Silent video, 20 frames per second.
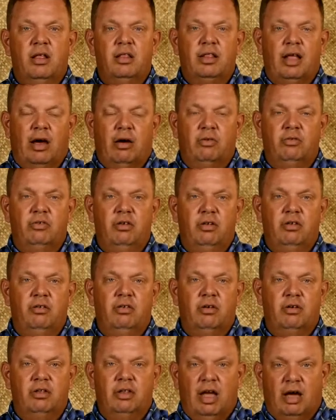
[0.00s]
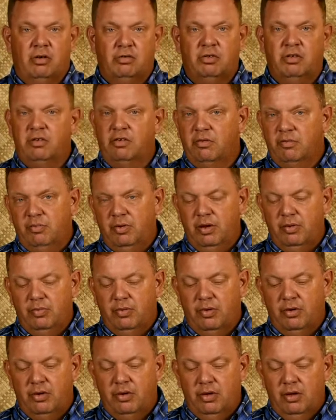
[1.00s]
thousands and thousands of
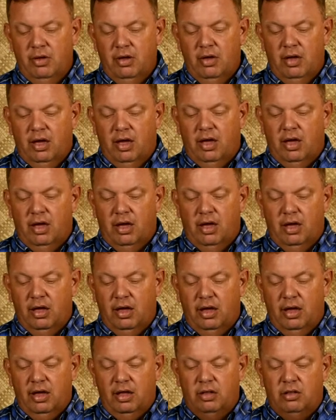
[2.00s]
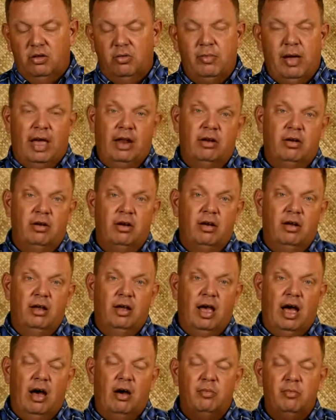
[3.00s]
people. No matter
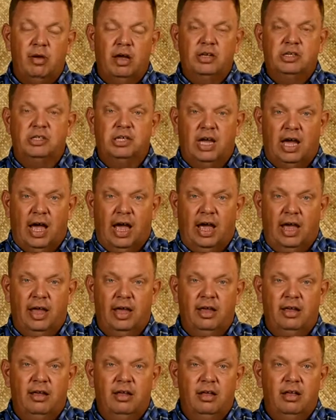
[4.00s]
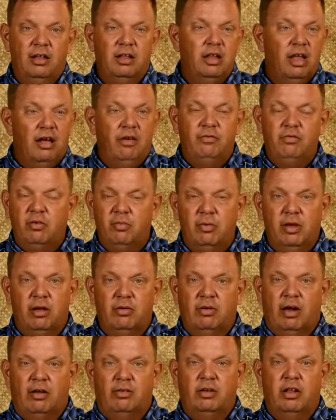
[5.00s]
how much I love to be
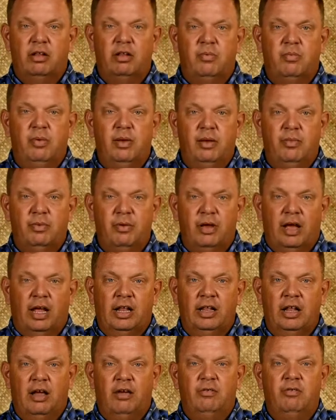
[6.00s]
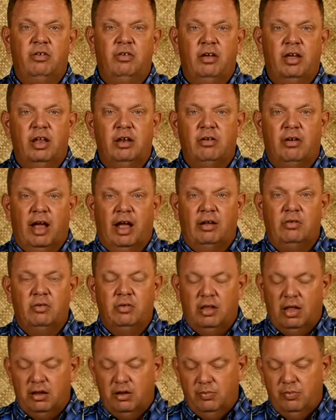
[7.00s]
around other people, I love to interact
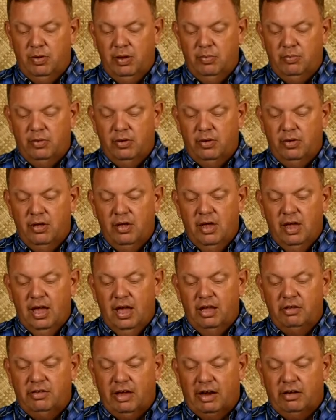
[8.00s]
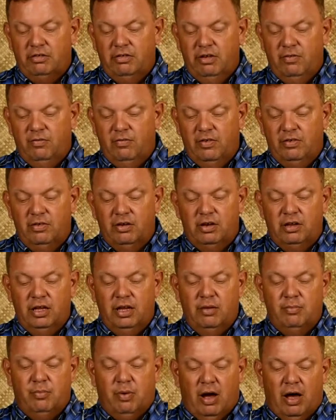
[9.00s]
with other people, it's actually
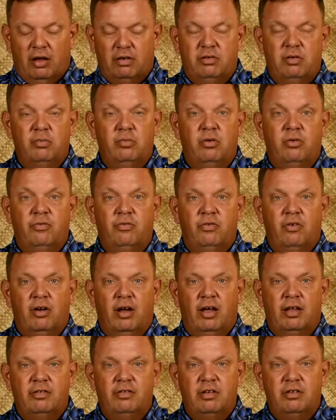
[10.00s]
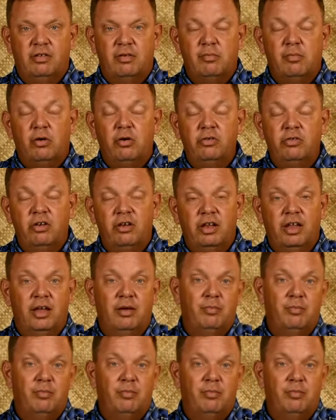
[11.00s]
physically impossible for us. It's emotionally